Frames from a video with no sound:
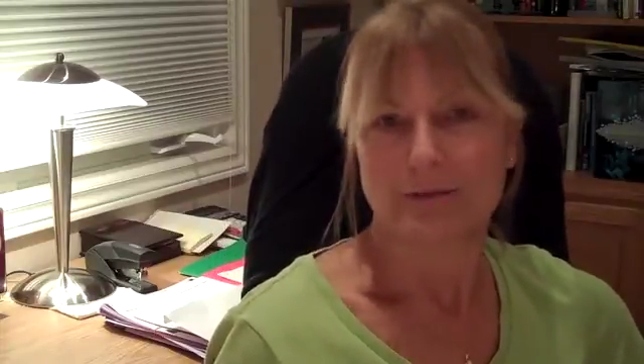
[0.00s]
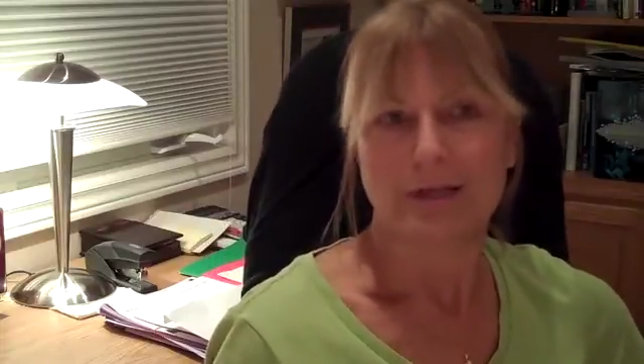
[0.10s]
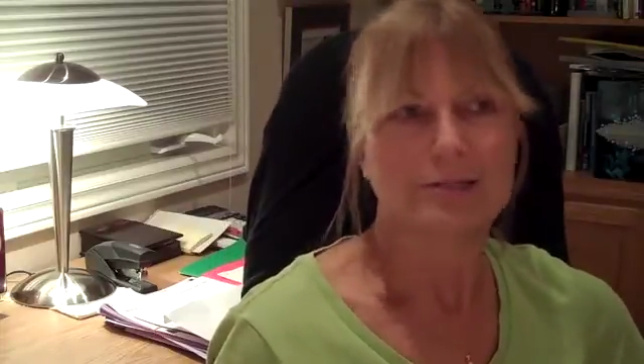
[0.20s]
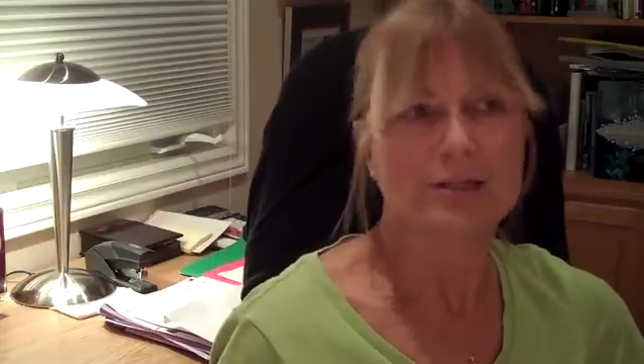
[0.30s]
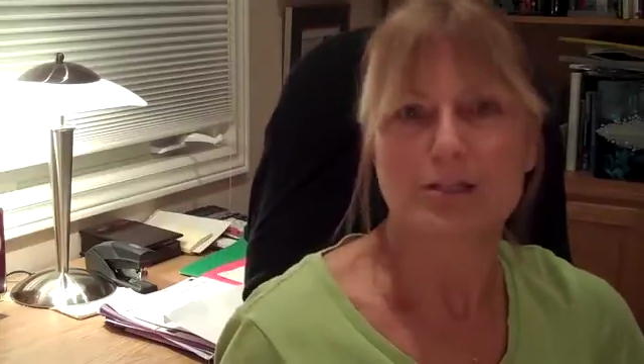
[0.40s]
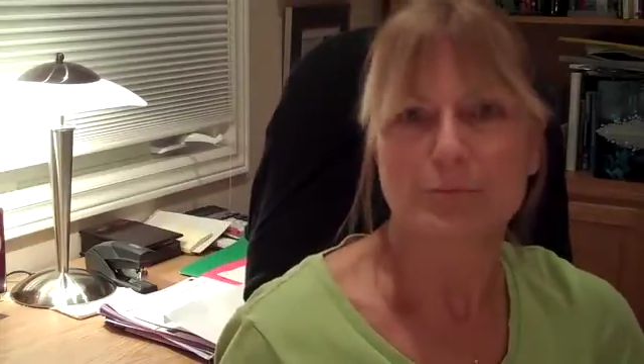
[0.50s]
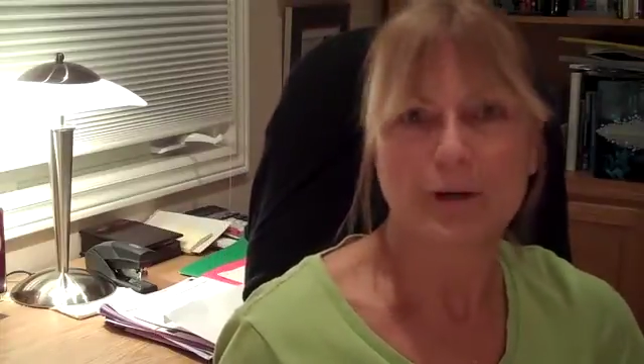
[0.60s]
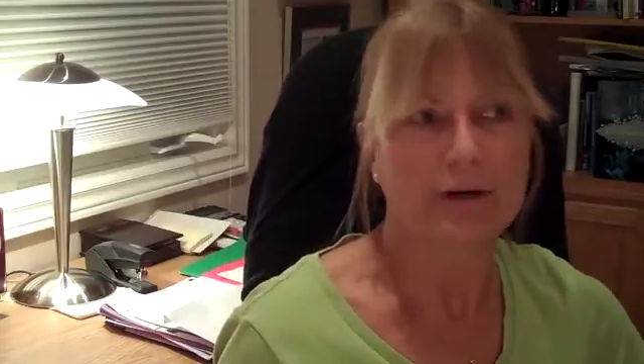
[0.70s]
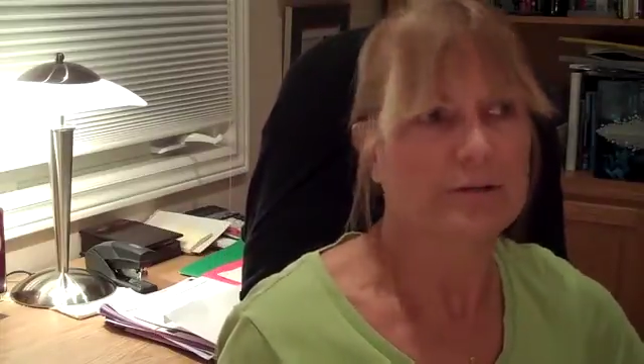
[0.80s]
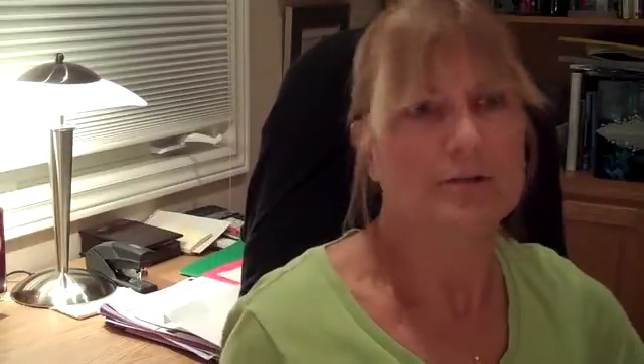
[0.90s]
He's
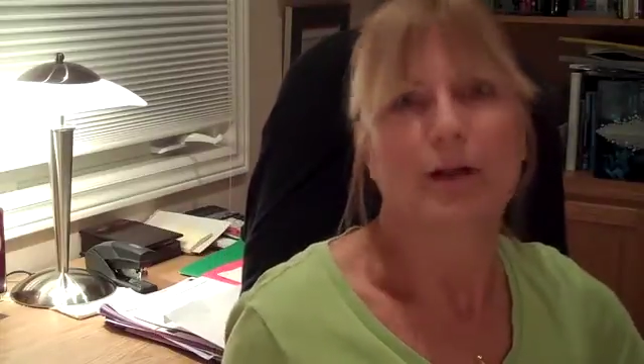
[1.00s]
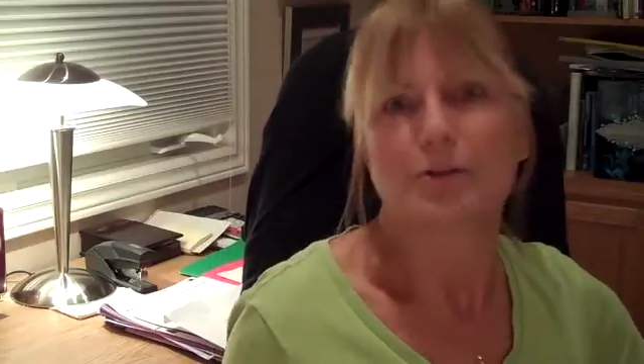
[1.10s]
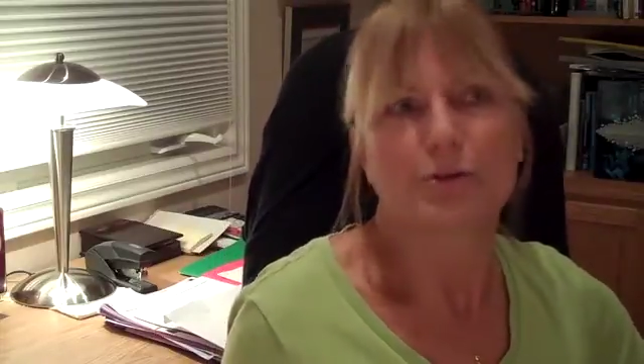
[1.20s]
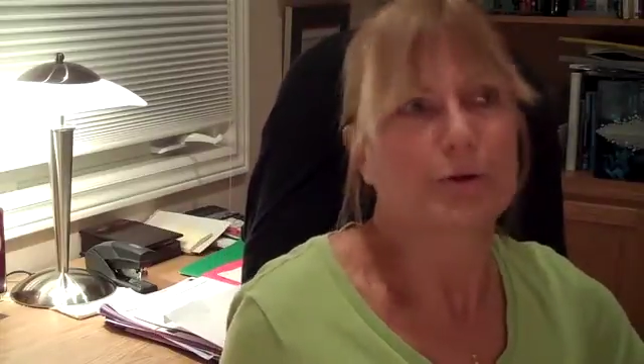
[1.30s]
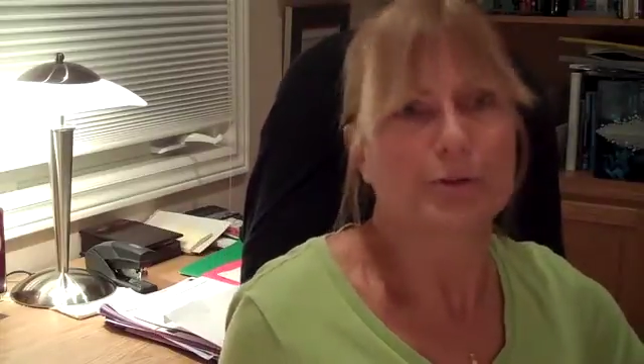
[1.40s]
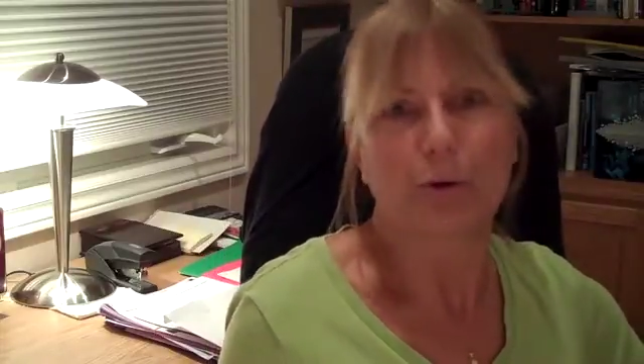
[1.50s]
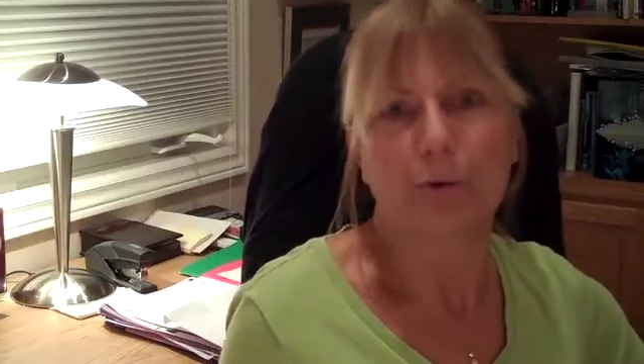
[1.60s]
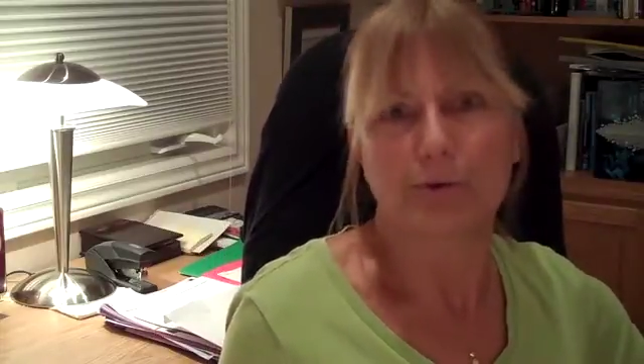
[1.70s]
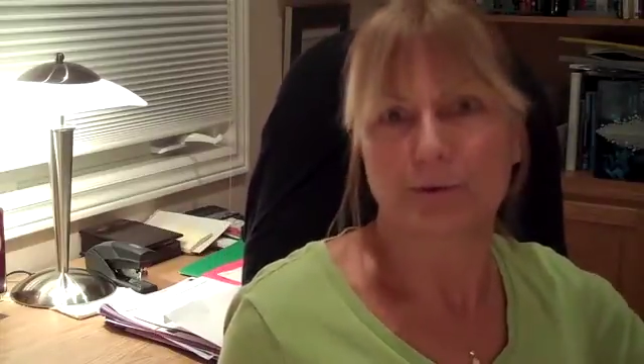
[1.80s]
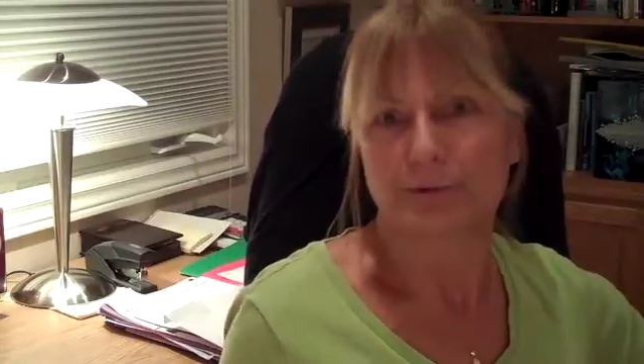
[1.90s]
experienced, so he's old.